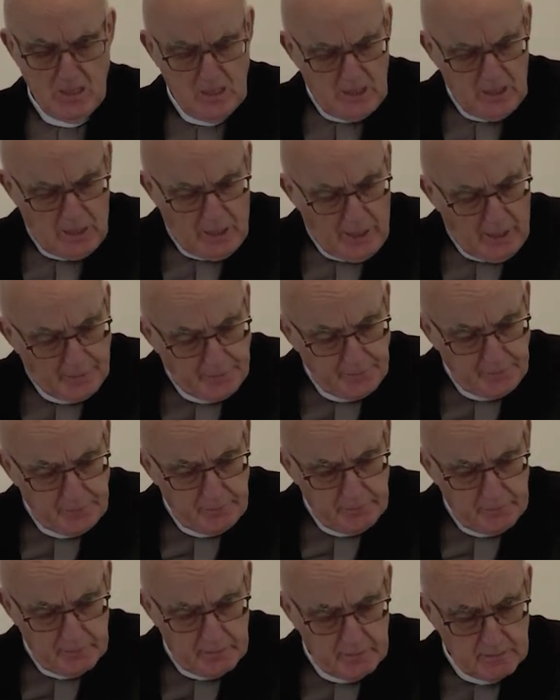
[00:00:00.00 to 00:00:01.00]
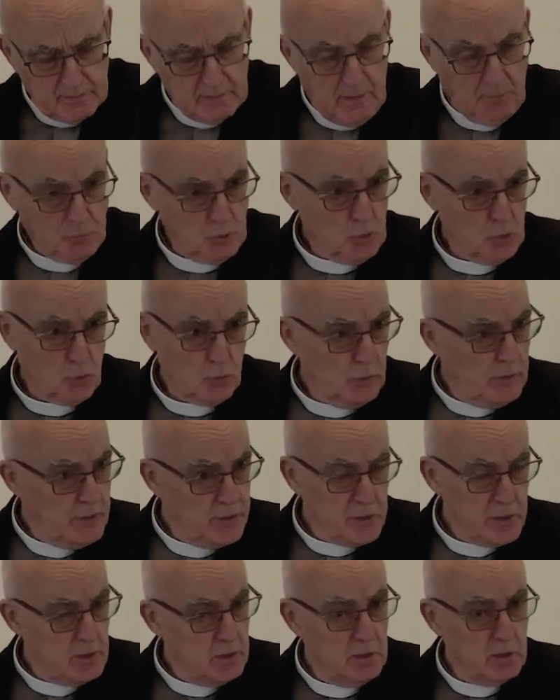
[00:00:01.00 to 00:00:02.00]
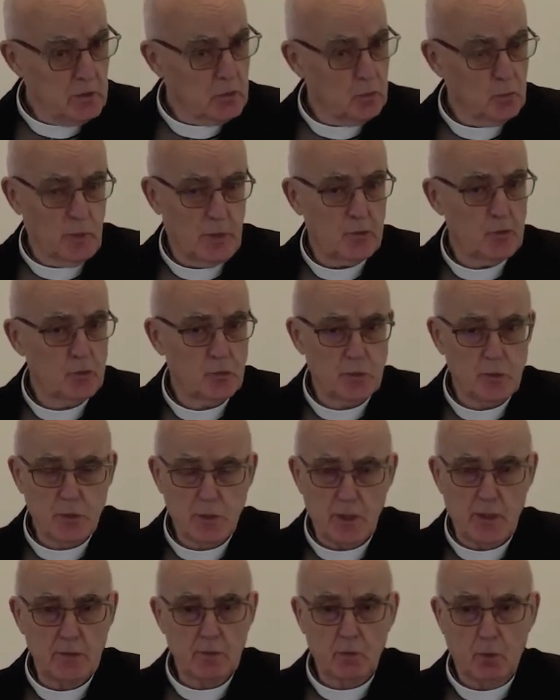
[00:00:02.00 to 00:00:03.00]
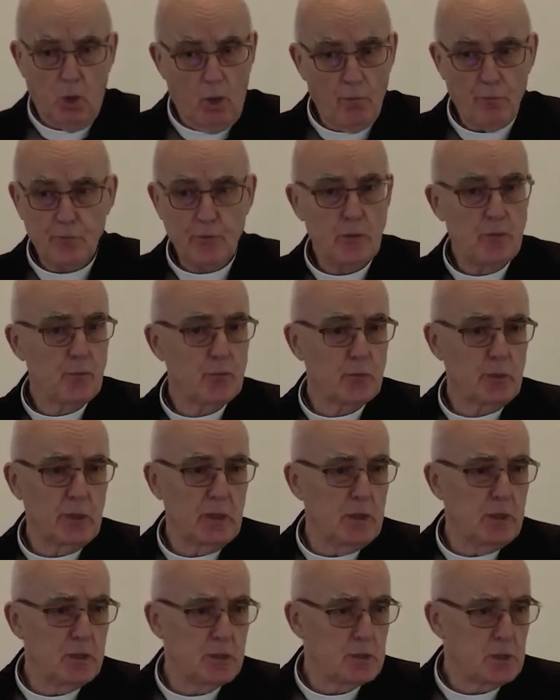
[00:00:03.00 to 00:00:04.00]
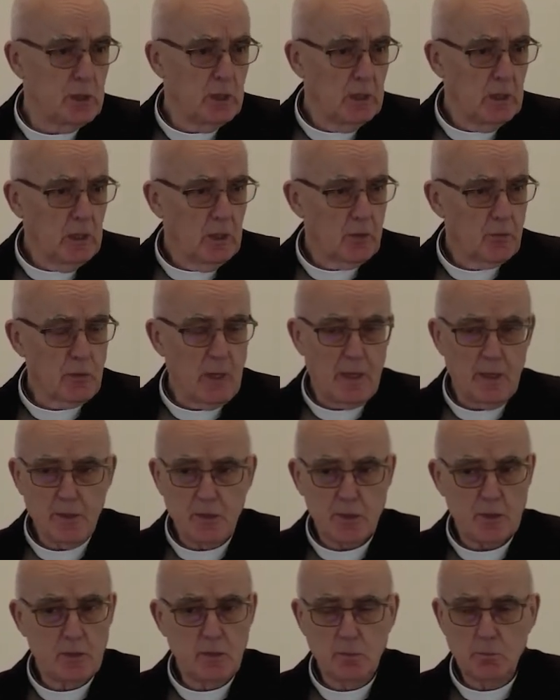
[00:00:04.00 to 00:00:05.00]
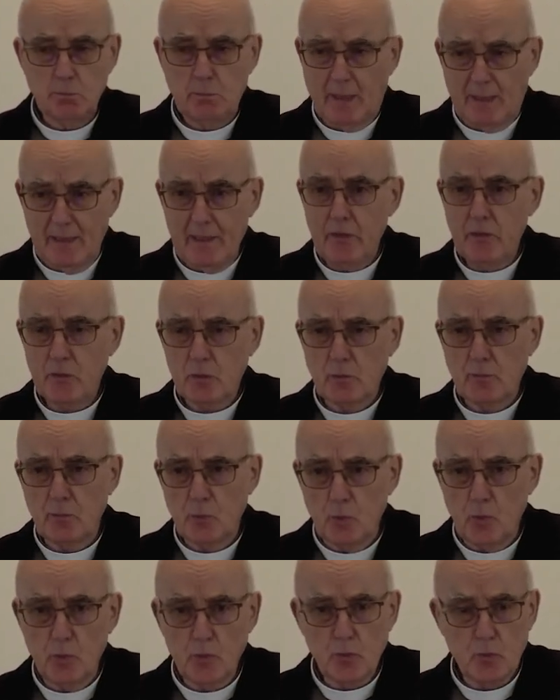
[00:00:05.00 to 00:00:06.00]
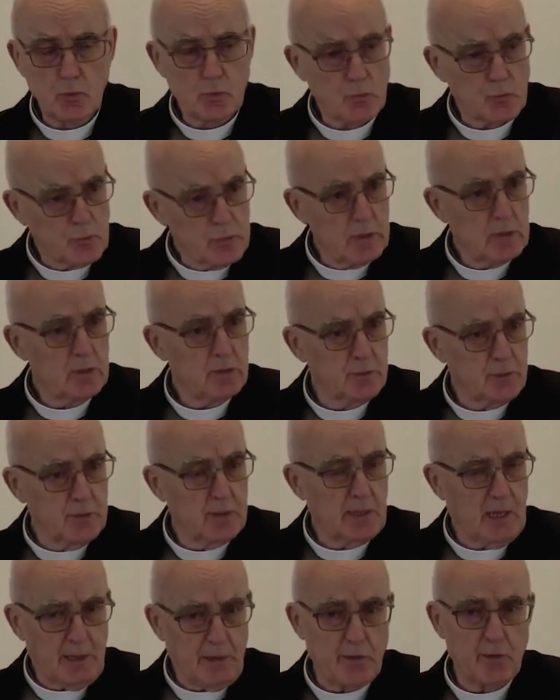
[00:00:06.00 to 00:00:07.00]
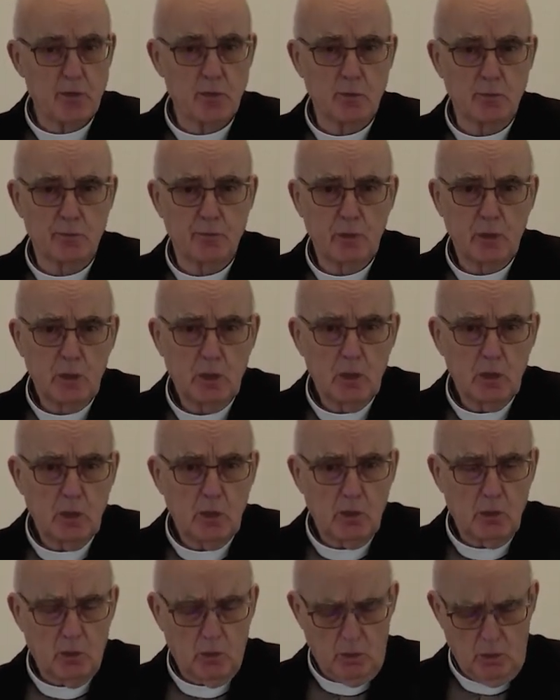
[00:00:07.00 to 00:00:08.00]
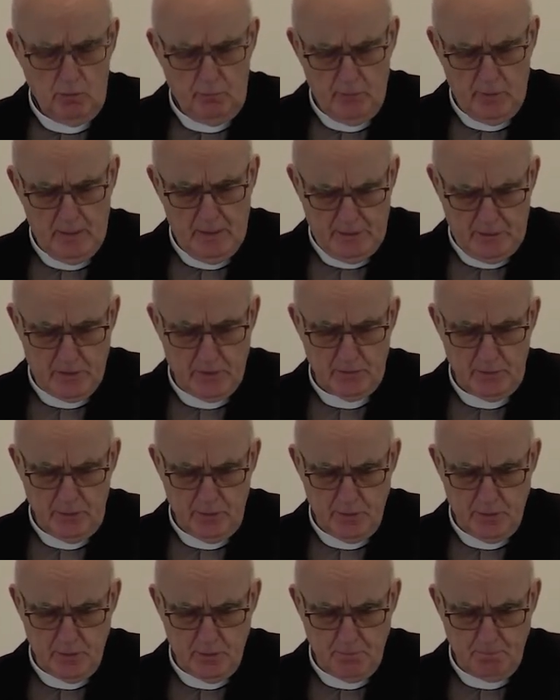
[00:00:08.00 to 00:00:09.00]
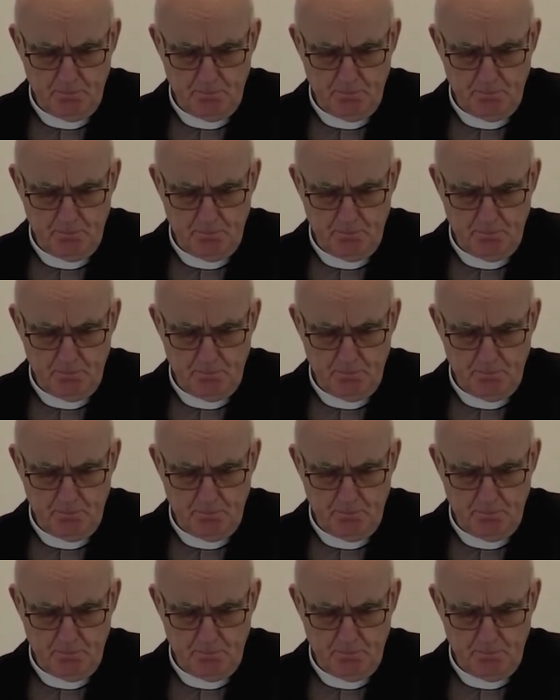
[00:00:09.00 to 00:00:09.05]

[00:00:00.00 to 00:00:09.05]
And I'm just raising here questions that often raise rise in the minds of those who read the narrative of Exodus.